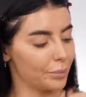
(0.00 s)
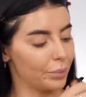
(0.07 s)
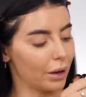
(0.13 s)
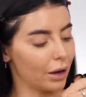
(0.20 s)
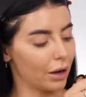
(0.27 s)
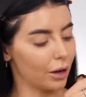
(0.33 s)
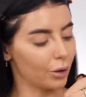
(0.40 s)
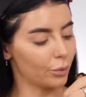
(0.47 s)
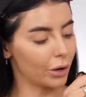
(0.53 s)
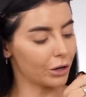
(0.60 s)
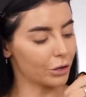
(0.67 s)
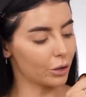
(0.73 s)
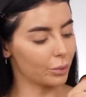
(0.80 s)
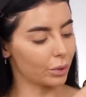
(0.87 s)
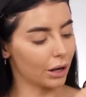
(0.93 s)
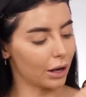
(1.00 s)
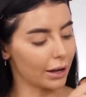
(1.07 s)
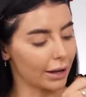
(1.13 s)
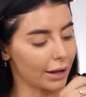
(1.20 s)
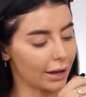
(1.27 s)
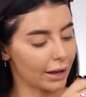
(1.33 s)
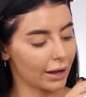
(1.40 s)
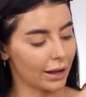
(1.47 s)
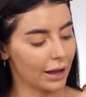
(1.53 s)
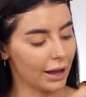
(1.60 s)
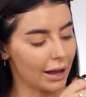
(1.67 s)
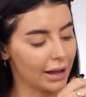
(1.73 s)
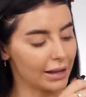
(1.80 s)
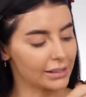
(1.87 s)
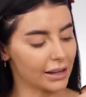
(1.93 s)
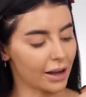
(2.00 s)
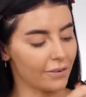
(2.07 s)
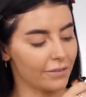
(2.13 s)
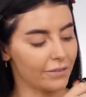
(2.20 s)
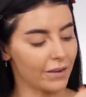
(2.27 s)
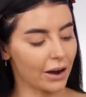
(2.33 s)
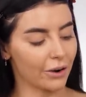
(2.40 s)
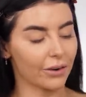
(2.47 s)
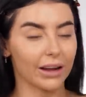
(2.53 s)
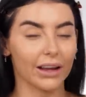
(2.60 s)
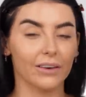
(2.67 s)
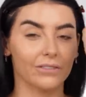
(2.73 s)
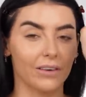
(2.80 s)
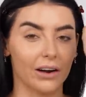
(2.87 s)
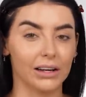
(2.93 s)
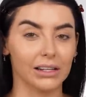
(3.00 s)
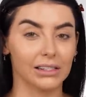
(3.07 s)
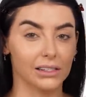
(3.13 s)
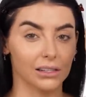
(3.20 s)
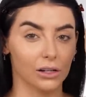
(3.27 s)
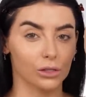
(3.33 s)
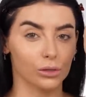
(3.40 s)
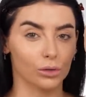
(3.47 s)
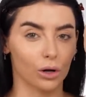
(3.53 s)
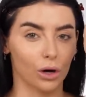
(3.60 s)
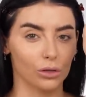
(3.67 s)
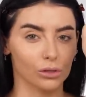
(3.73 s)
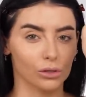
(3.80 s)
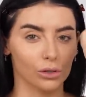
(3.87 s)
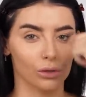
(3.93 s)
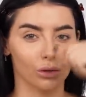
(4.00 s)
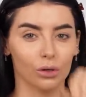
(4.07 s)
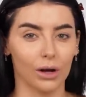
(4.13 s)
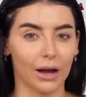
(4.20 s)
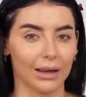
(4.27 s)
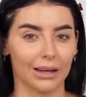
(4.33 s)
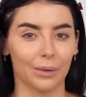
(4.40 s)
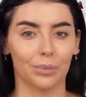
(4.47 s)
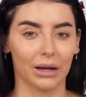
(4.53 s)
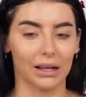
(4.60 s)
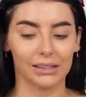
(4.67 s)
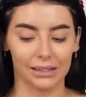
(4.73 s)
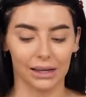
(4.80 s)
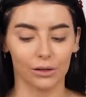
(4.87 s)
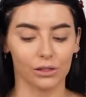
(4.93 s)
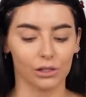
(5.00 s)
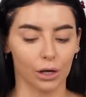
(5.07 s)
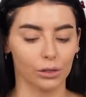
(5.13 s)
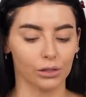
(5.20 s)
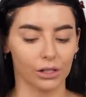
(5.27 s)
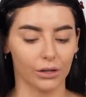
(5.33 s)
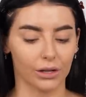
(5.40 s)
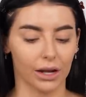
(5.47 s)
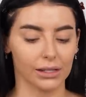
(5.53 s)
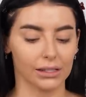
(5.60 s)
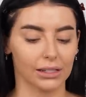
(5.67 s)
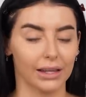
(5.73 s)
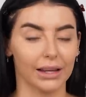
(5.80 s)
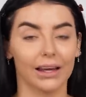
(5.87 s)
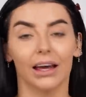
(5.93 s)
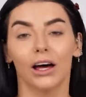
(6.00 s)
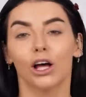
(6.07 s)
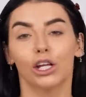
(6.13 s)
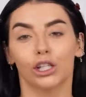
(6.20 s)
But when you apply it, it's a very, very subtle contour and it blends out so, so nicely.